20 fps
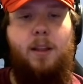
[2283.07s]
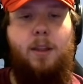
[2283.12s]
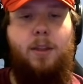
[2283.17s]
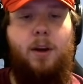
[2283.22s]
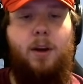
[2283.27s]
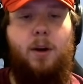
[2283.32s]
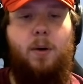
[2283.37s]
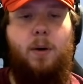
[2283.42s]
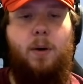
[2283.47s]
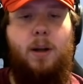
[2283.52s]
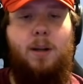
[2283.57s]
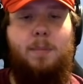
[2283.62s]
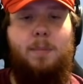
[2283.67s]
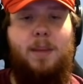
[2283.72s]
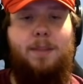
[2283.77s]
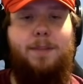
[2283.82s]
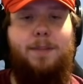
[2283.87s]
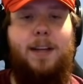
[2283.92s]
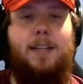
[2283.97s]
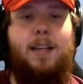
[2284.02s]
Though,
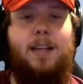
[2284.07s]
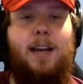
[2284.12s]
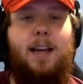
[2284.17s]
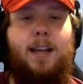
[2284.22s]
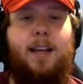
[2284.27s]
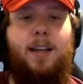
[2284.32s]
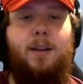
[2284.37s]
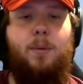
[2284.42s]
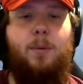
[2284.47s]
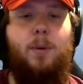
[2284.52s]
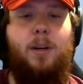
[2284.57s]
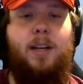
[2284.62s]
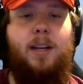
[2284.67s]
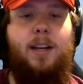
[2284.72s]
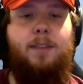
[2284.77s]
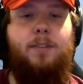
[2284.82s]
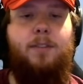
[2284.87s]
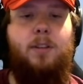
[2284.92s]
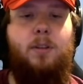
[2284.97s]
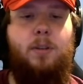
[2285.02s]
if I die, we're going to
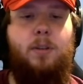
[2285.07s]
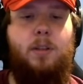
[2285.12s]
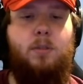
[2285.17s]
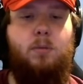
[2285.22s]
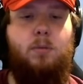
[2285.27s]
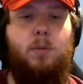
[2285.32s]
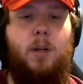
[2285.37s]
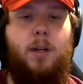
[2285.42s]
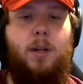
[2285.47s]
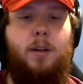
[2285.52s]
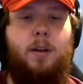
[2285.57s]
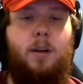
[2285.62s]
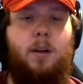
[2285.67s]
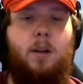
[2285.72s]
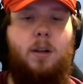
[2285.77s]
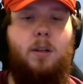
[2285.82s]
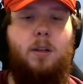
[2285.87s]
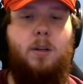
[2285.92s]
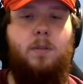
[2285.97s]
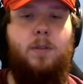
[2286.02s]
have to do this run
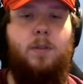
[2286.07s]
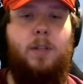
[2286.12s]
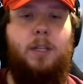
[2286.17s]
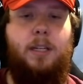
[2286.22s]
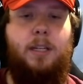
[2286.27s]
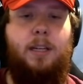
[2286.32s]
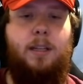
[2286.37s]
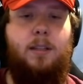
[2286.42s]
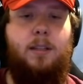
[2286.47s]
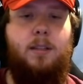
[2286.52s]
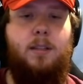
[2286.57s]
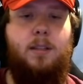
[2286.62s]
all over again.